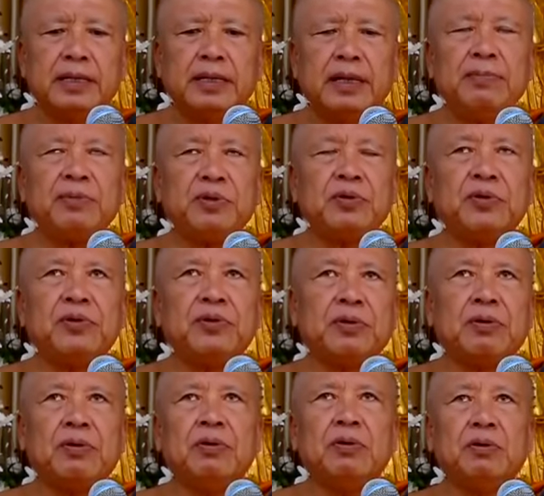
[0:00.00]
If you
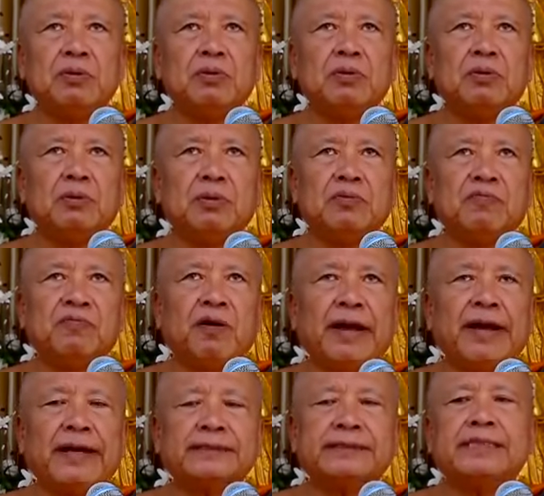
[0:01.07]
know, for
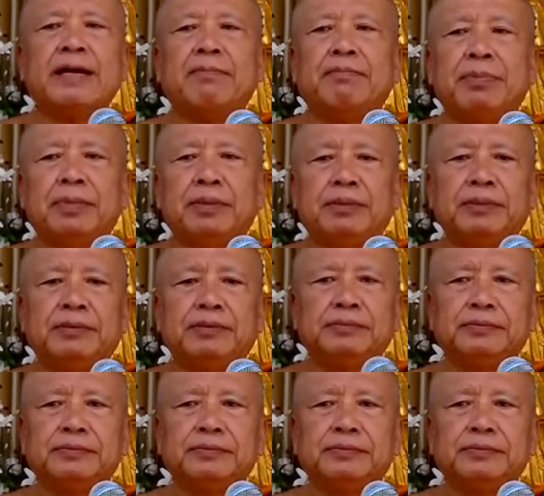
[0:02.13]
example,